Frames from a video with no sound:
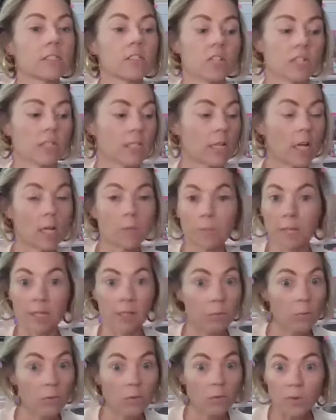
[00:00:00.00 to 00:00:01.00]
just
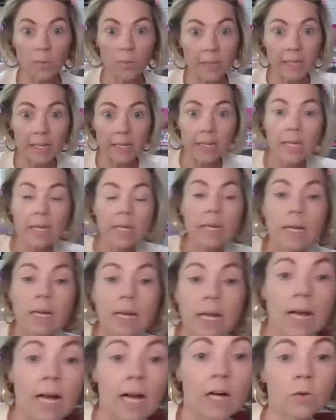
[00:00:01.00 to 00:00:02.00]
unbeatable for me.
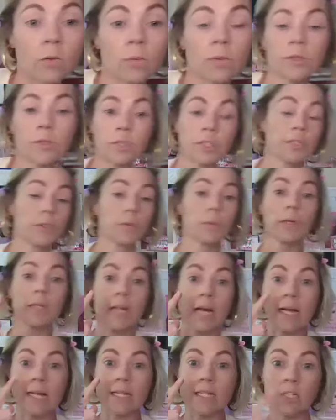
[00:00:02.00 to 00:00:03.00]
I will do
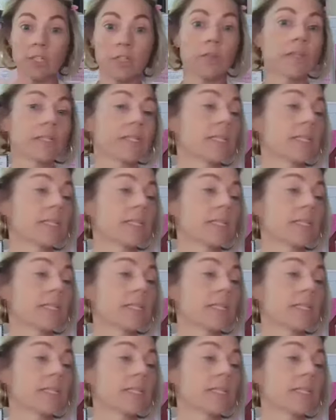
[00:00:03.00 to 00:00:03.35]
one eye so you